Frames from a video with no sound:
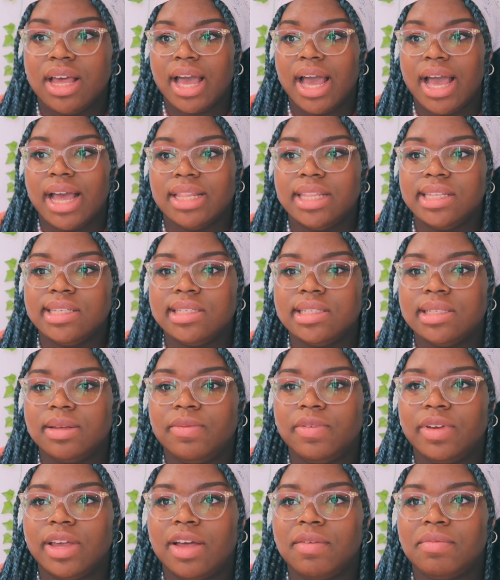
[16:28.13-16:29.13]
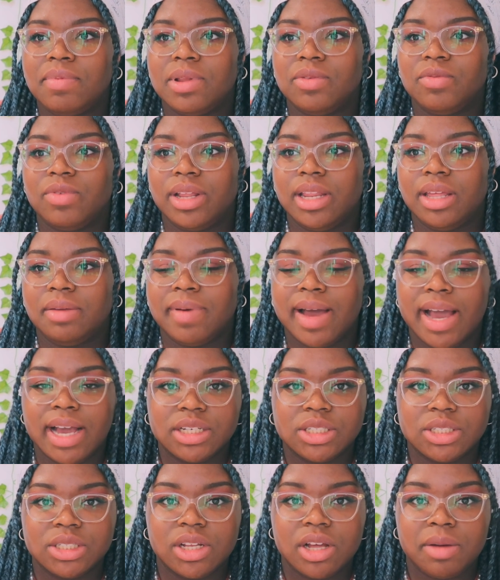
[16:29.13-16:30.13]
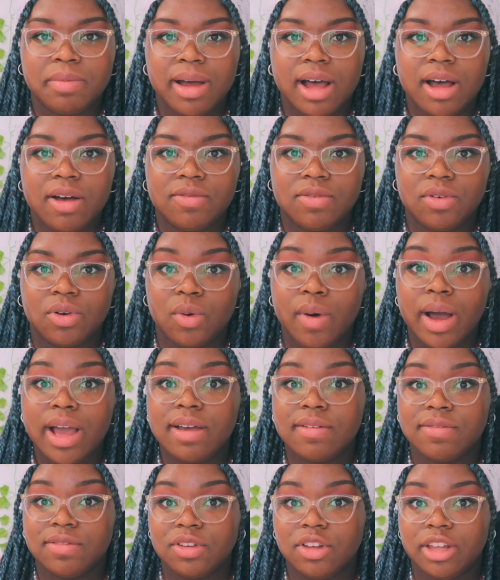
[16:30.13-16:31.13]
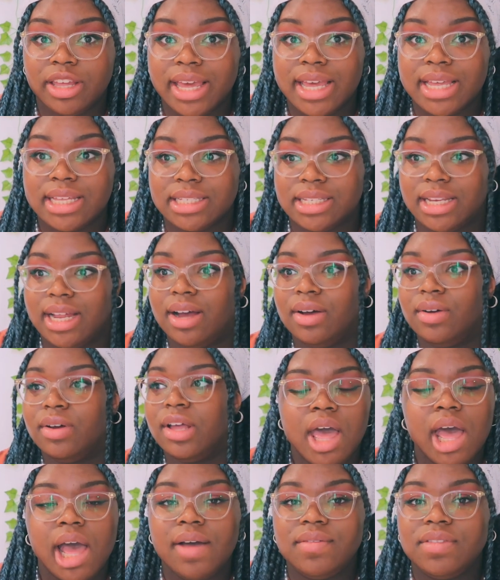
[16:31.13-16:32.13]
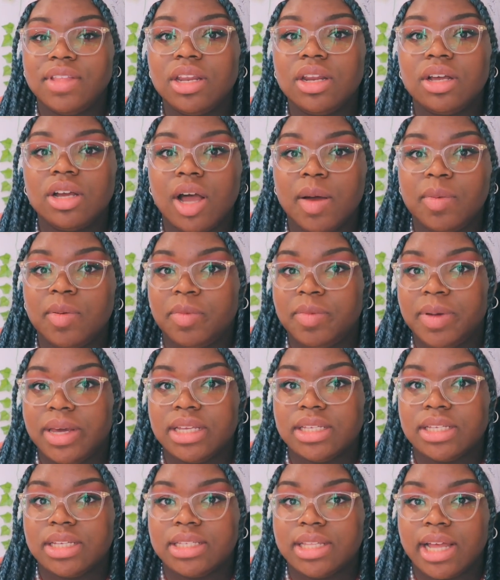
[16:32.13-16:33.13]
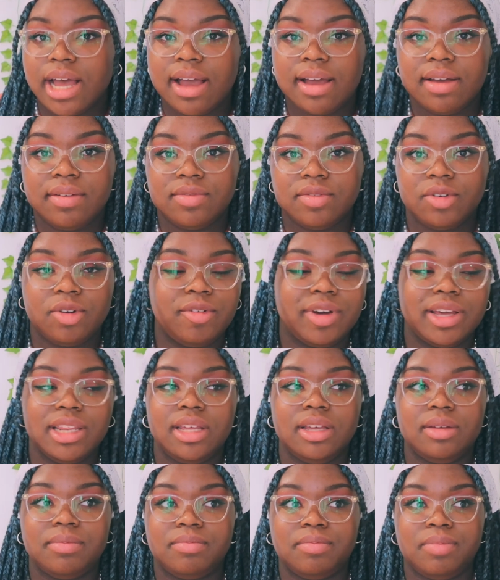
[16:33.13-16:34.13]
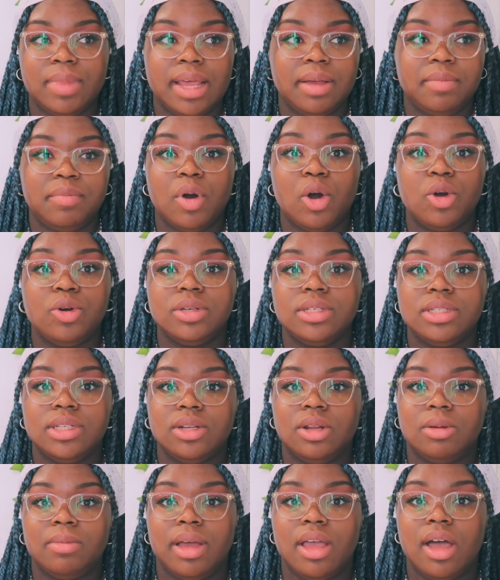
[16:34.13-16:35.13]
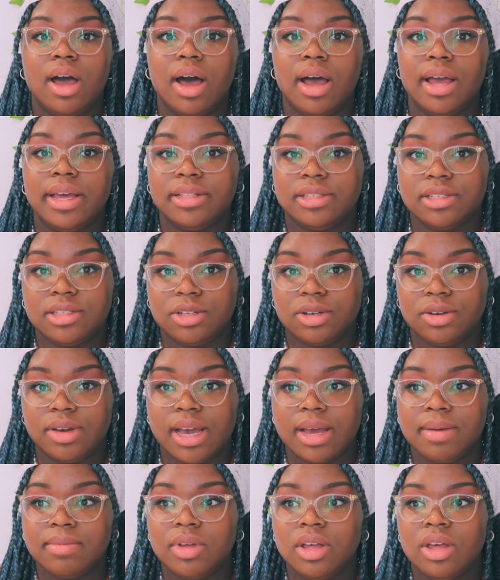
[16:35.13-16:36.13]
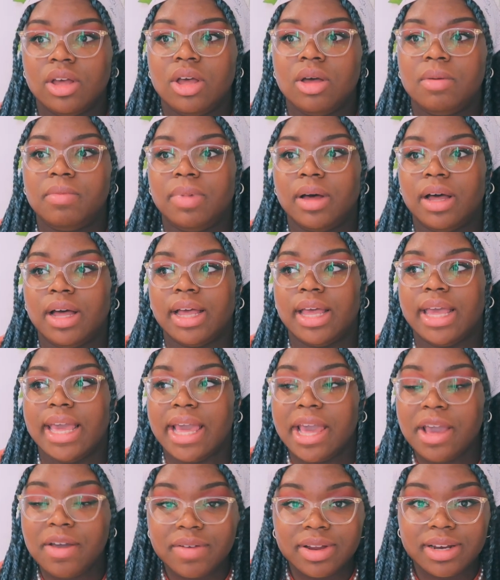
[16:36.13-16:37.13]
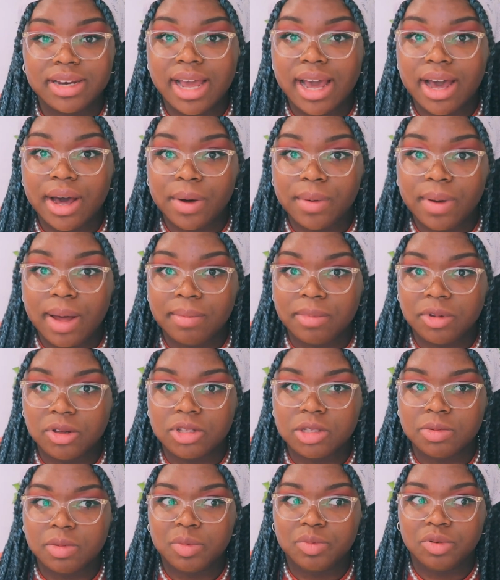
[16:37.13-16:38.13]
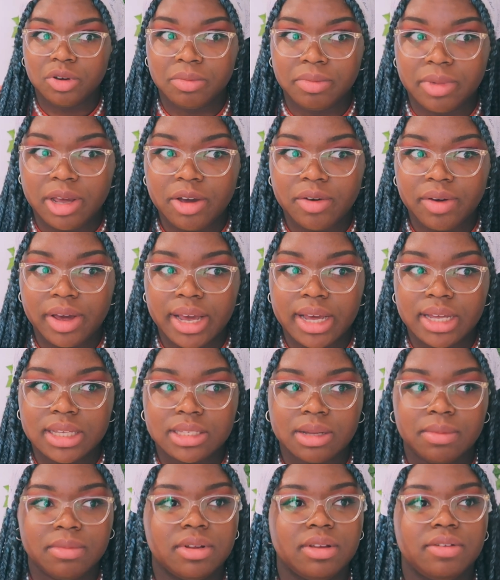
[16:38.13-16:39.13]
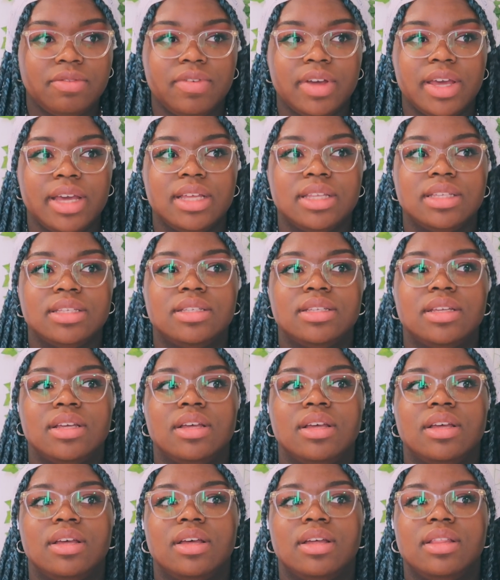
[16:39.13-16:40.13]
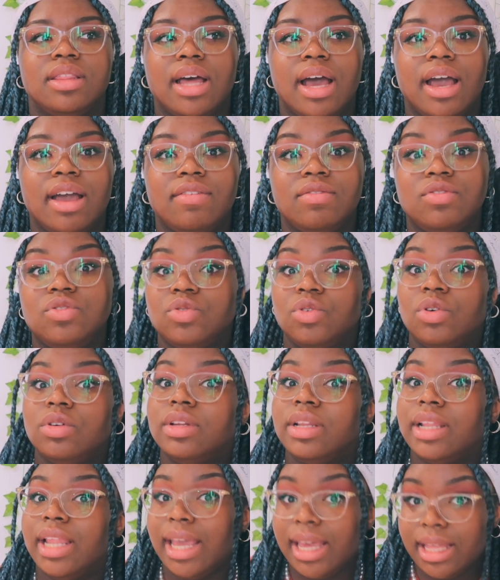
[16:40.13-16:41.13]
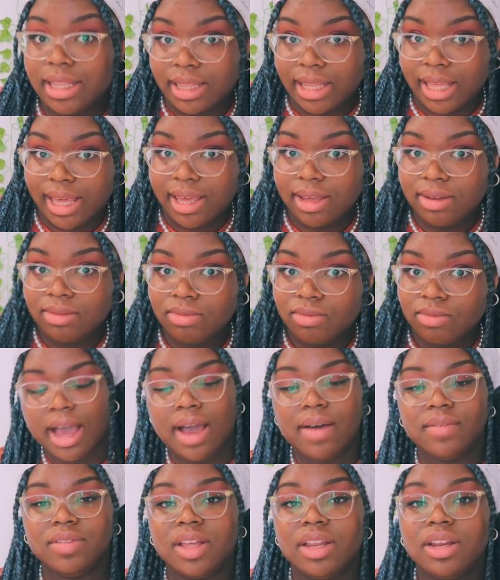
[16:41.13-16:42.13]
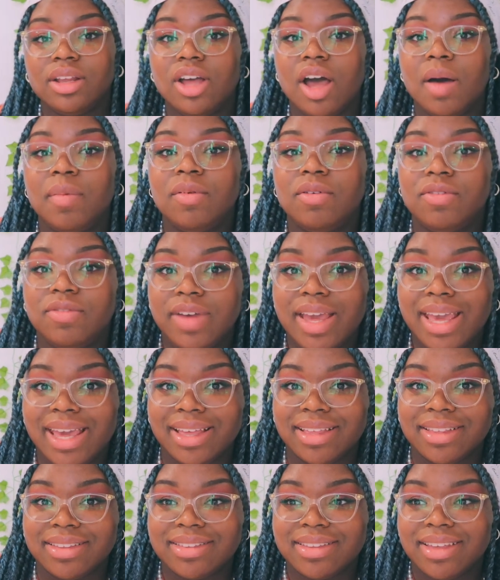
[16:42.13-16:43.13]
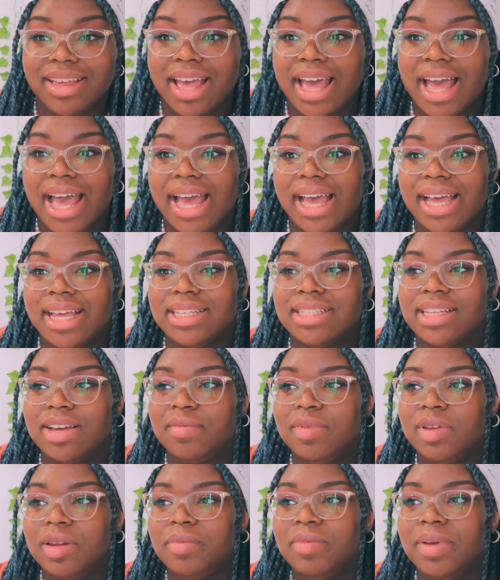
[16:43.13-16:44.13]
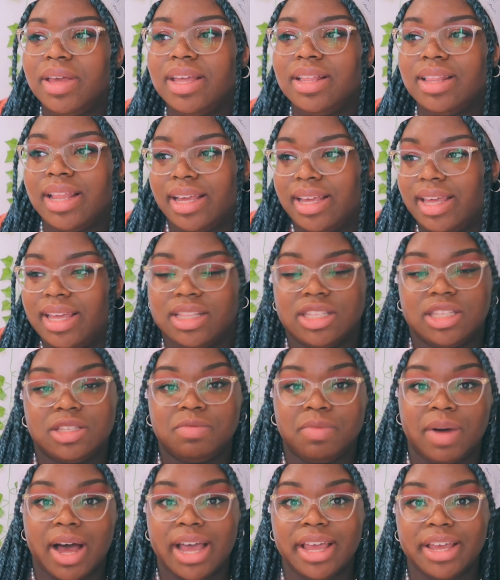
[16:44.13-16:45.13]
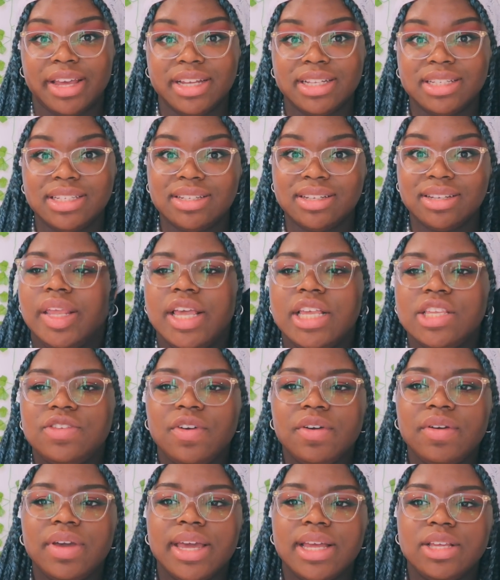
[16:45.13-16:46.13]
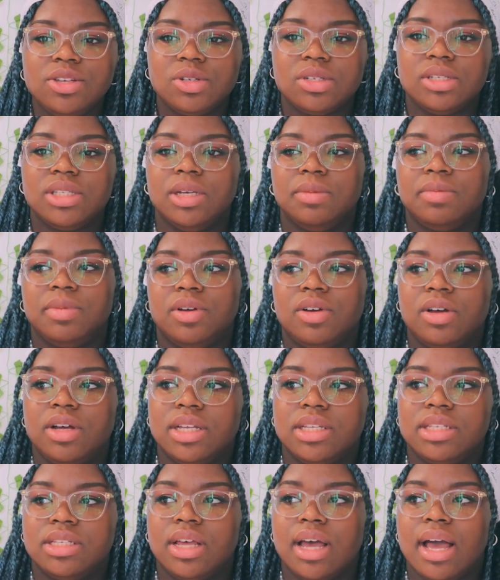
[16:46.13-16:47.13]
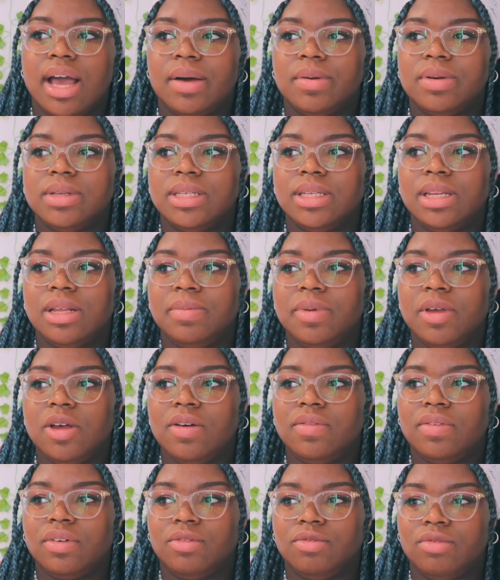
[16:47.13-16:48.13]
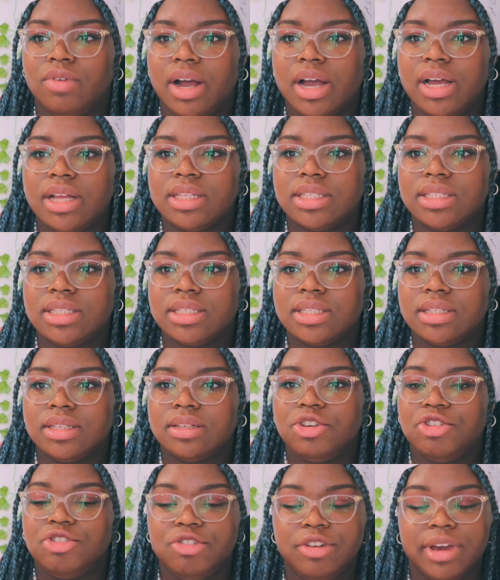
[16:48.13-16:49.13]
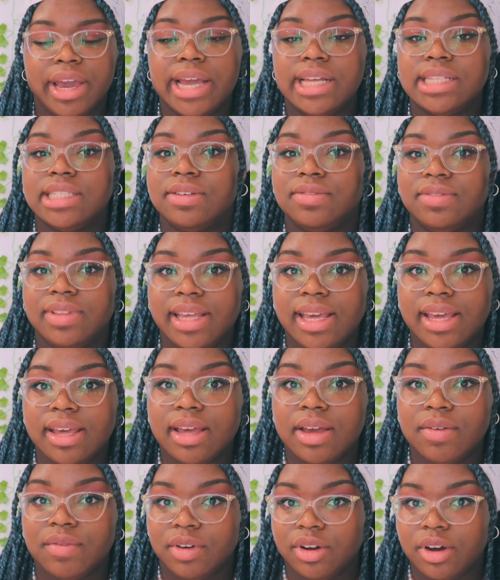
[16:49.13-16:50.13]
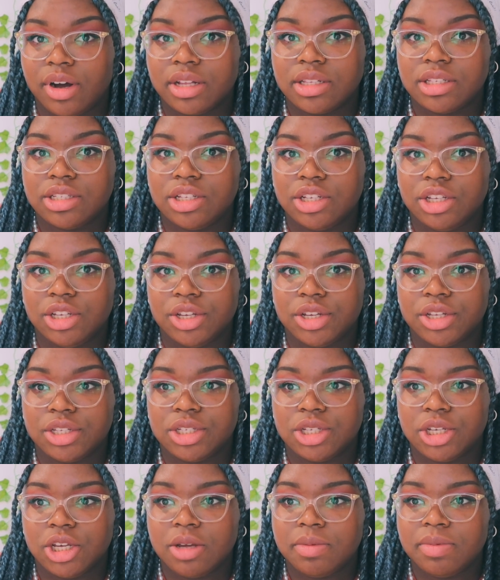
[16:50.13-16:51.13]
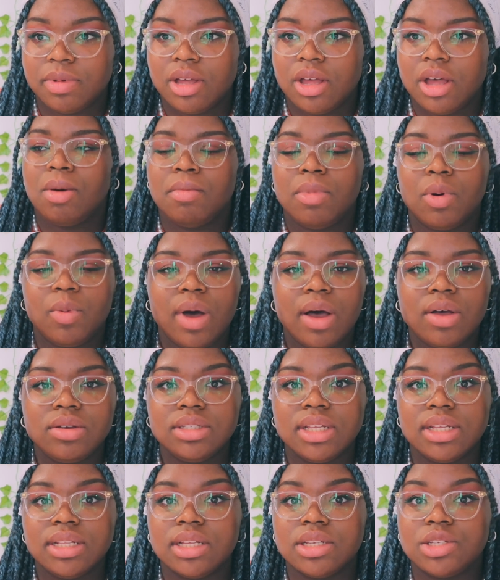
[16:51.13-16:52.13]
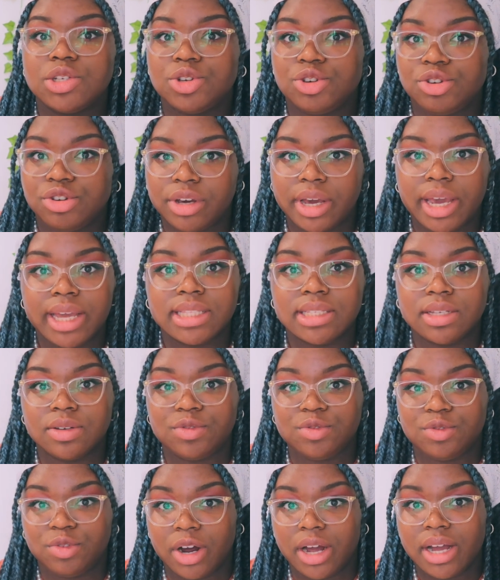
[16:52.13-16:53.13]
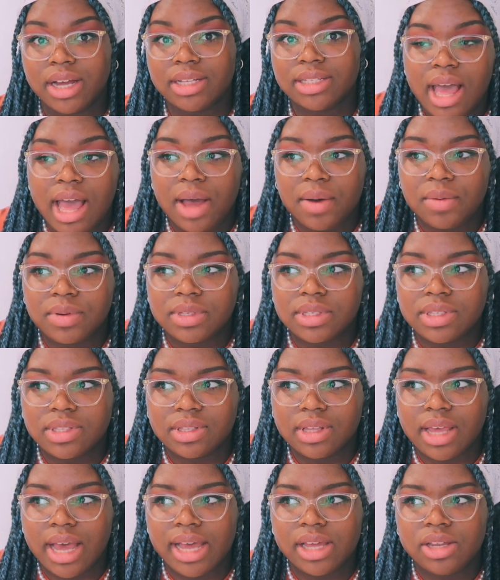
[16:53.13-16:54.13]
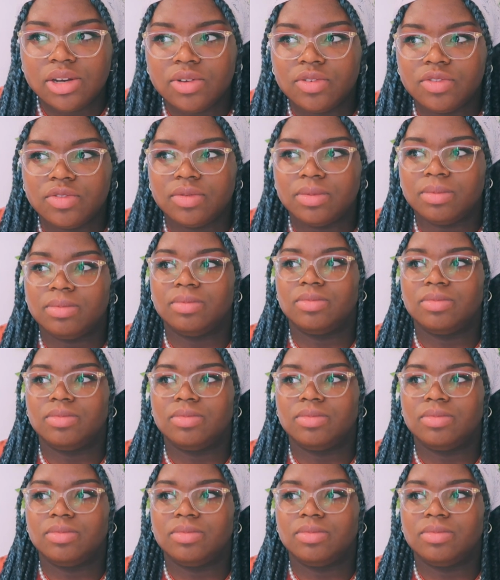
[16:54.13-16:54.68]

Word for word: And this is something I've been really passionate about for quite a few years now. I've done a couple pieces that I've already like posted on my art Instagram, but here and now I'm going to be premiering some of the things that I've drawn lately. I've done a couple things and I've been a bit like inspired. It's very interesting because I was in a bit of a rut creatively in regards to YouTube. But whilst in this creative rut, I was kind of